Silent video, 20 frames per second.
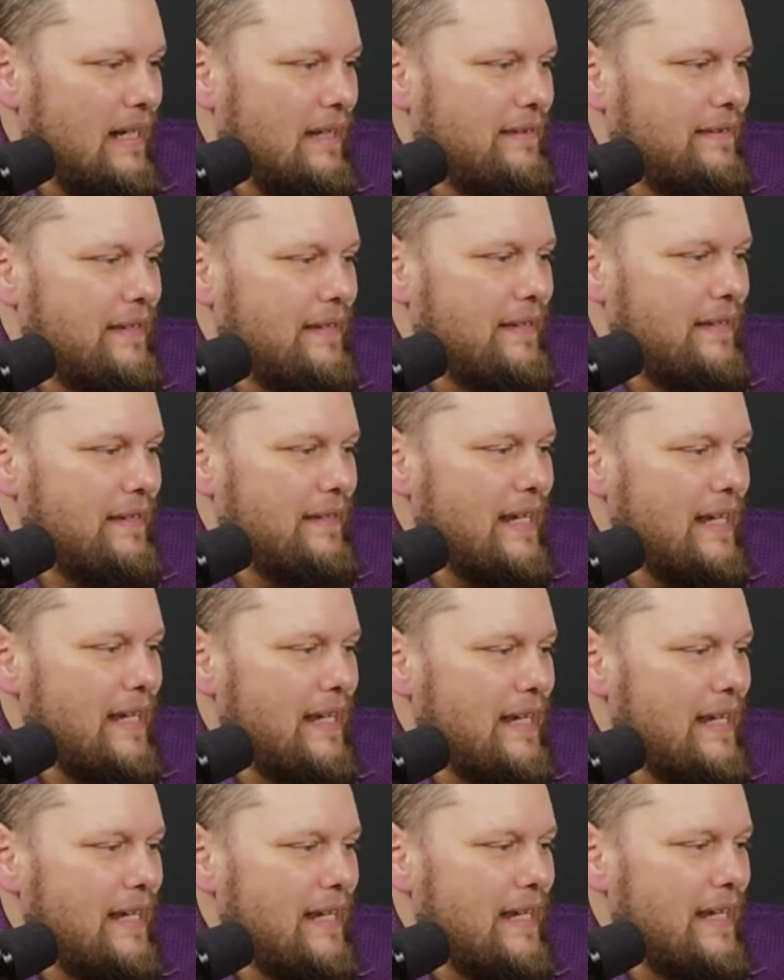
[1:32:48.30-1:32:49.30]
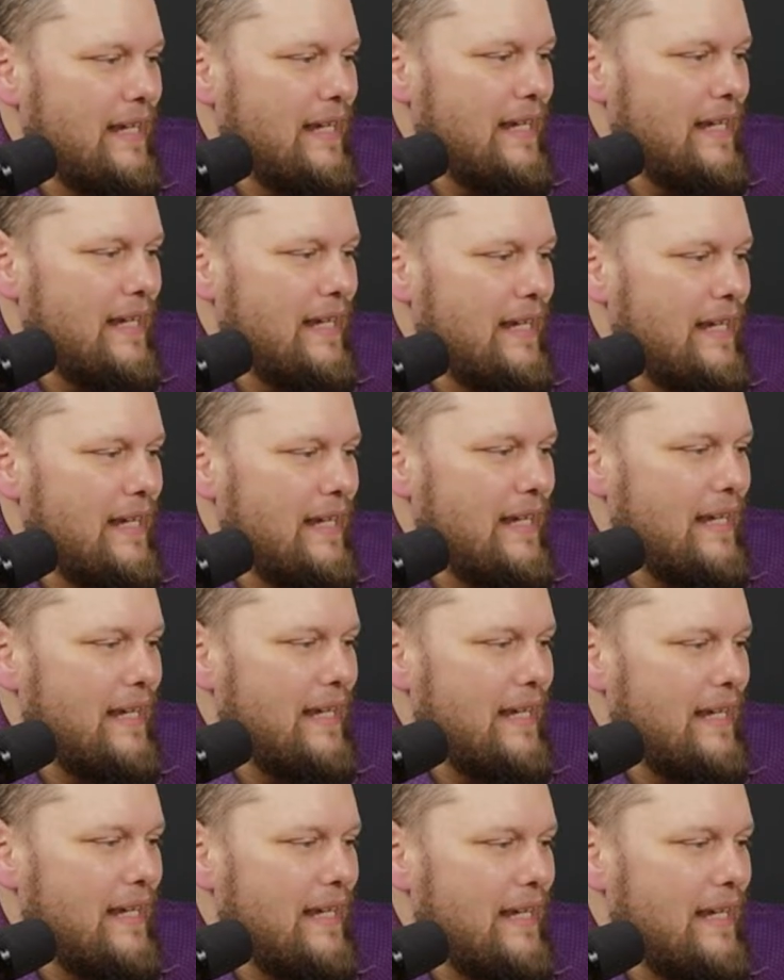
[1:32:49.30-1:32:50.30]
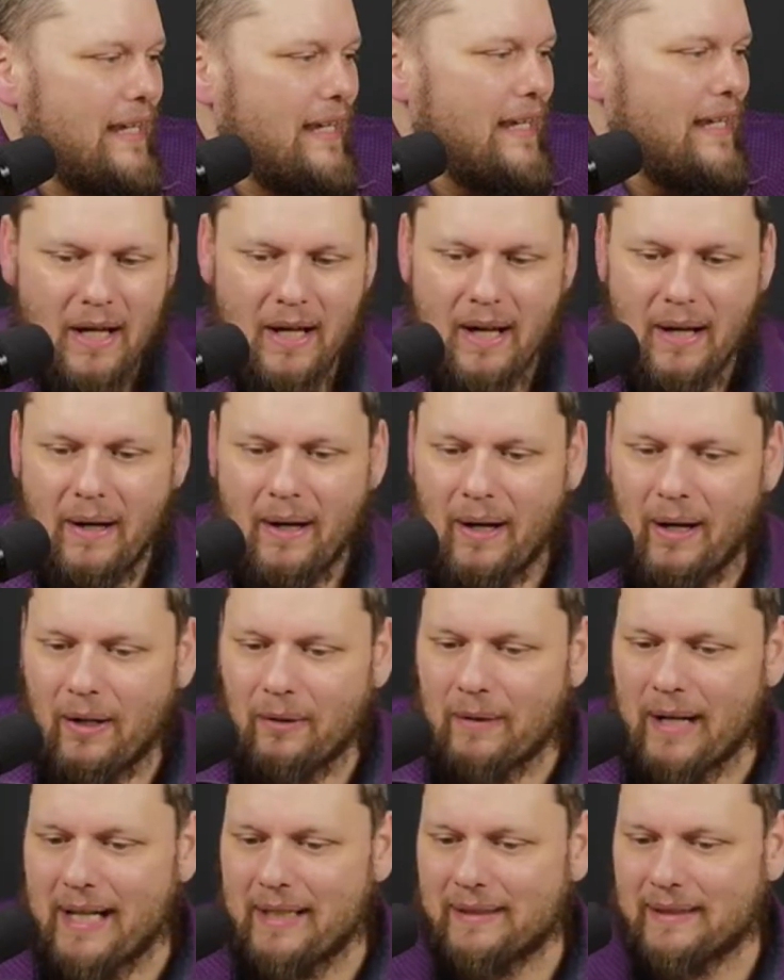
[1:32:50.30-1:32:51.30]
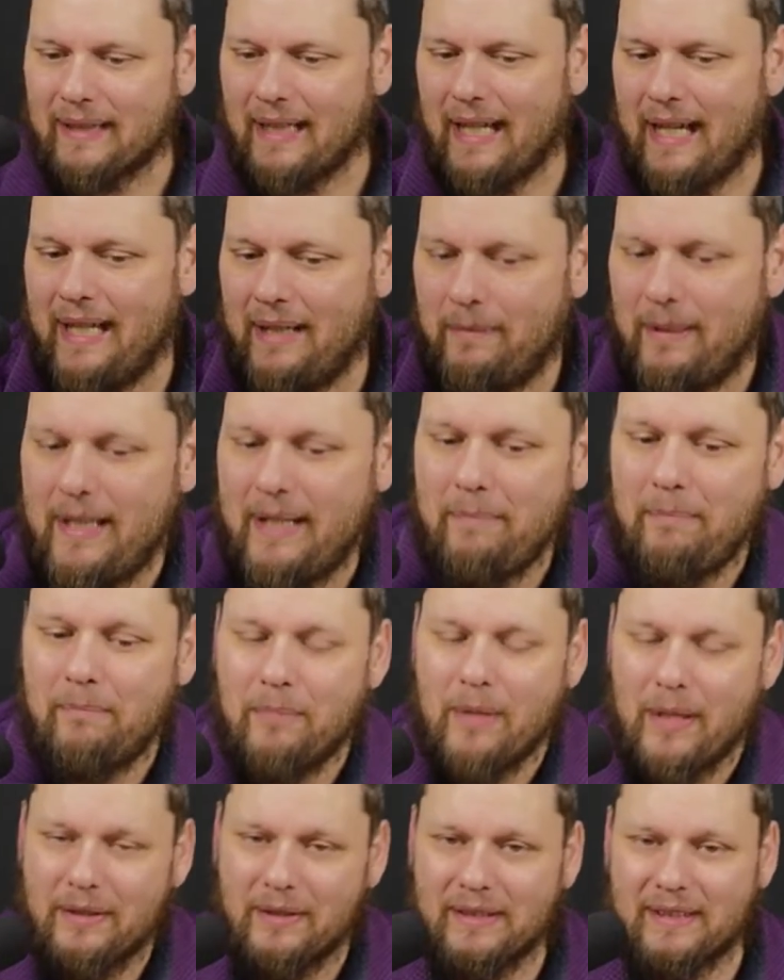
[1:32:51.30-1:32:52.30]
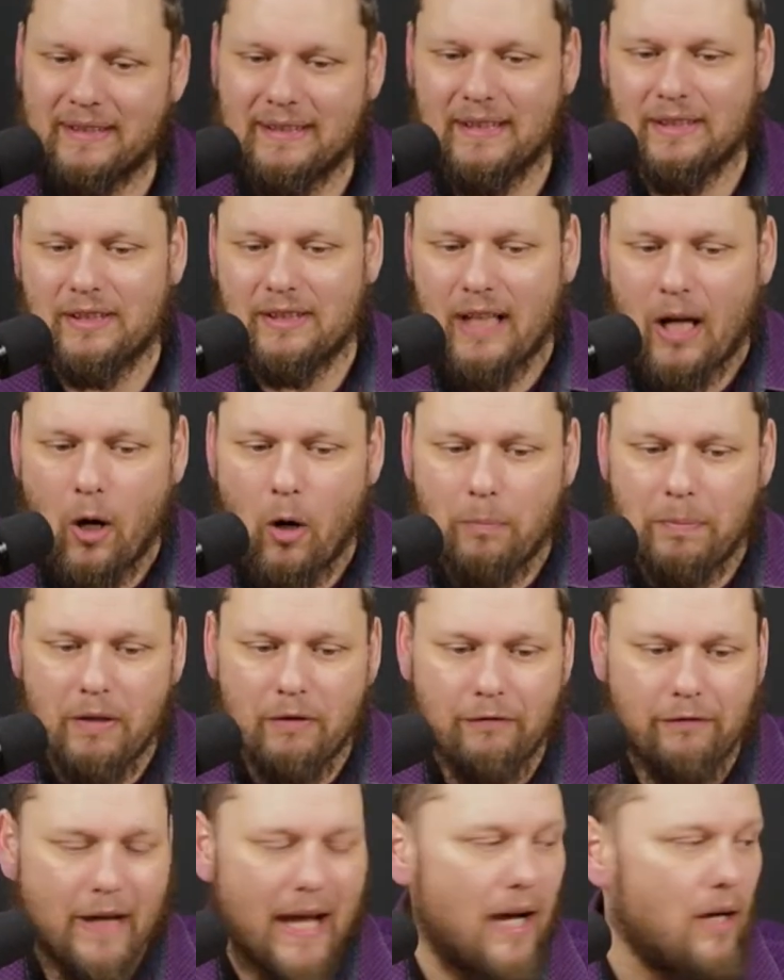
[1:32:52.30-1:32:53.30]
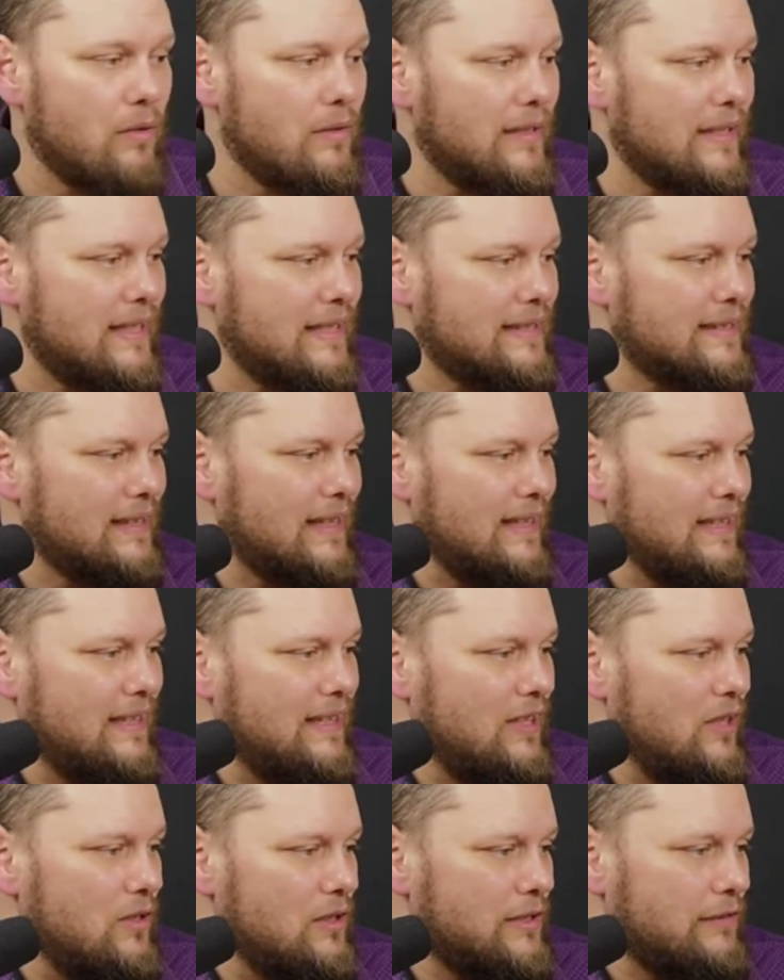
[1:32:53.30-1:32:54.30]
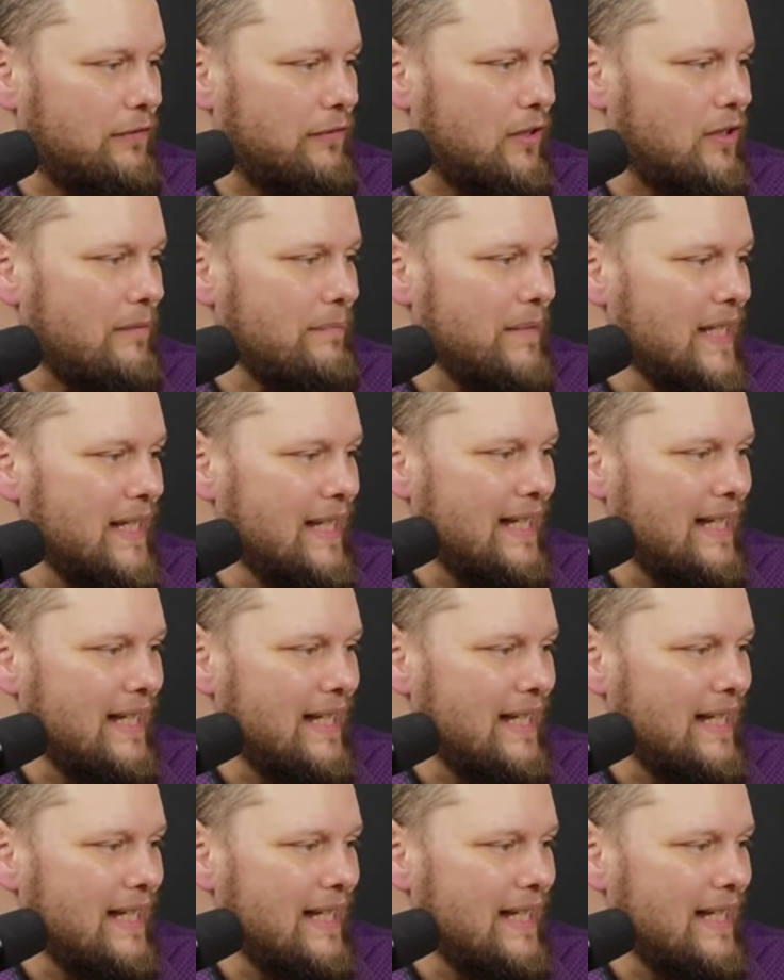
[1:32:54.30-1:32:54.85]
Thanks so much for this. Thanks, Pilgrim. All right. Anyway, brothers and sisters, I hope you found this useful.